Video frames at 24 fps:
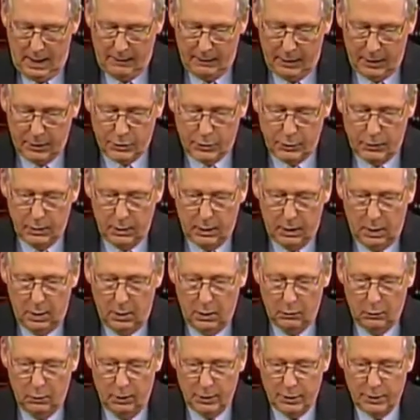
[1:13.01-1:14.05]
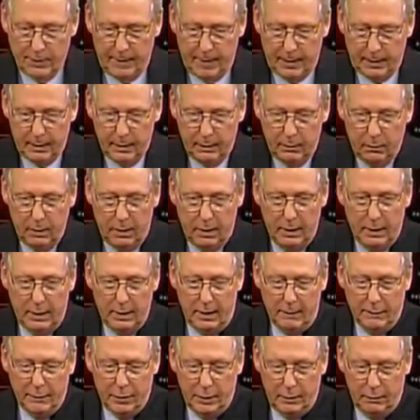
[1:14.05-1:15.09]
And this year alone, we're expected to run a
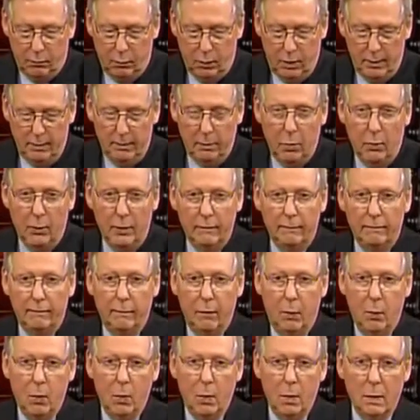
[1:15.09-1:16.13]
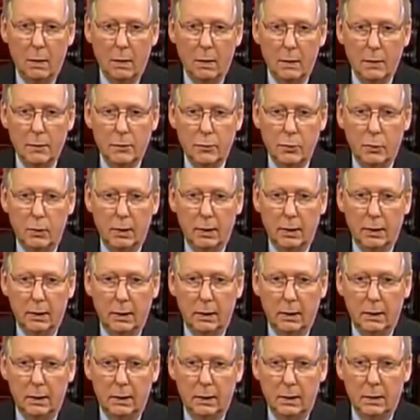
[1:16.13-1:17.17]
deficit of $1.4
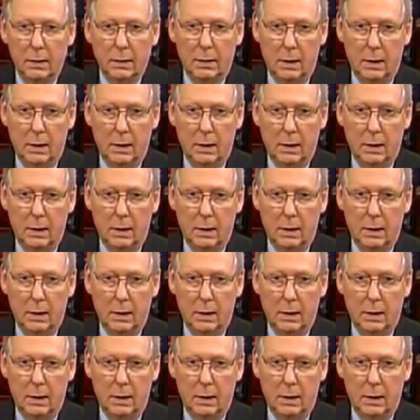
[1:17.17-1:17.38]
trillion.